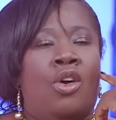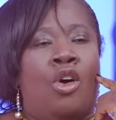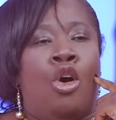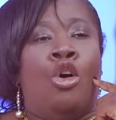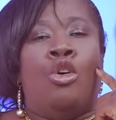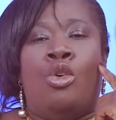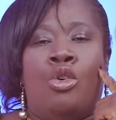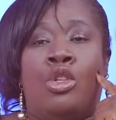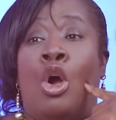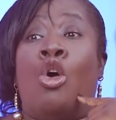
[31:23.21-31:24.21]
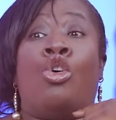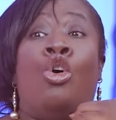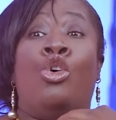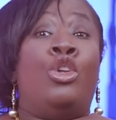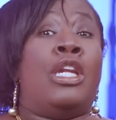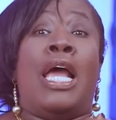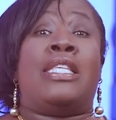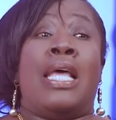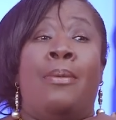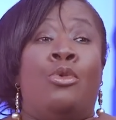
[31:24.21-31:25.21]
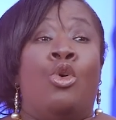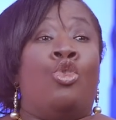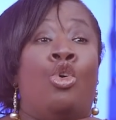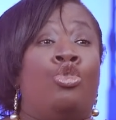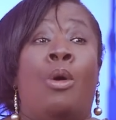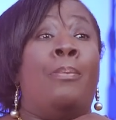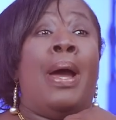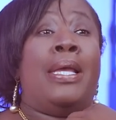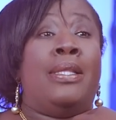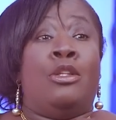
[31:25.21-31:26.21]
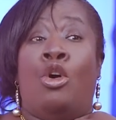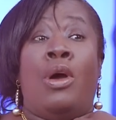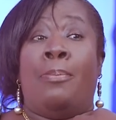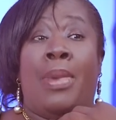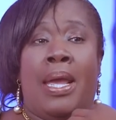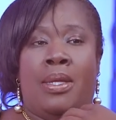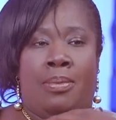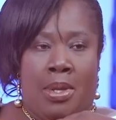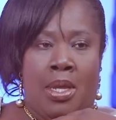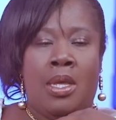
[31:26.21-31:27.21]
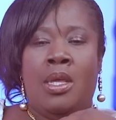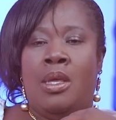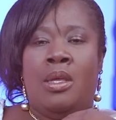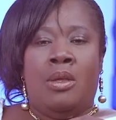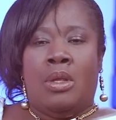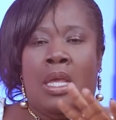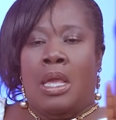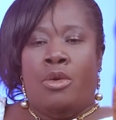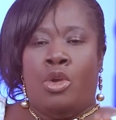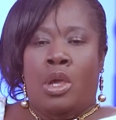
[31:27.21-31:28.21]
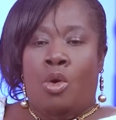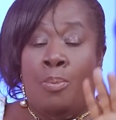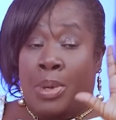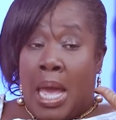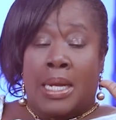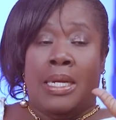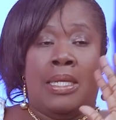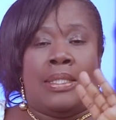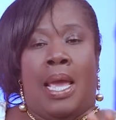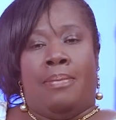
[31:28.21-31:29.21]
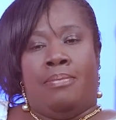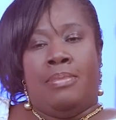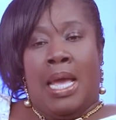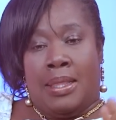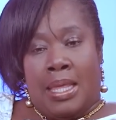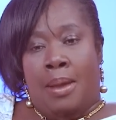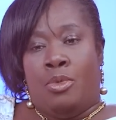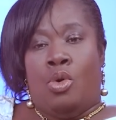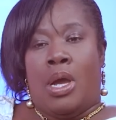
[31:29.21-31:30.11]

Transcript: Oh, they'll go. Next time they'll go. Don't mind. Don't mind me. And yes, we will be on any time. Their time will